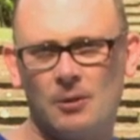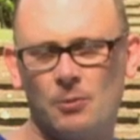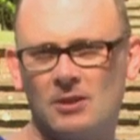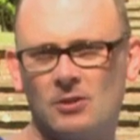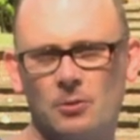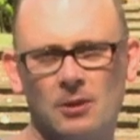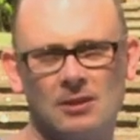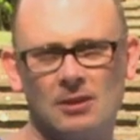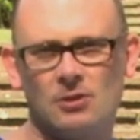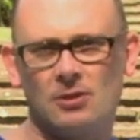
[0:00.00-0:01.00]
We saw it
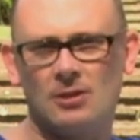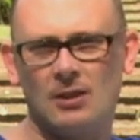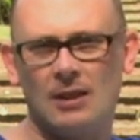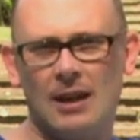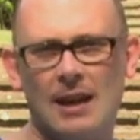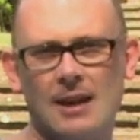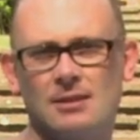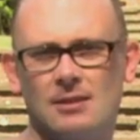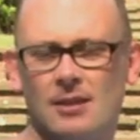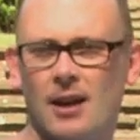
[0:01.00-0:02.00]
as just an
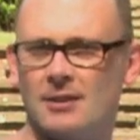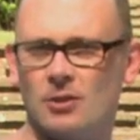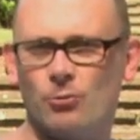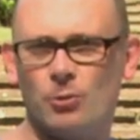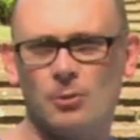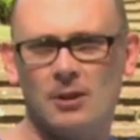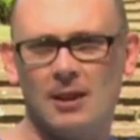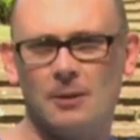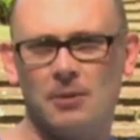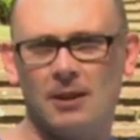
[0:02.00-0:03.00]
exercise in rule
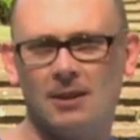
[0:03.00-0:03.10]
keeping.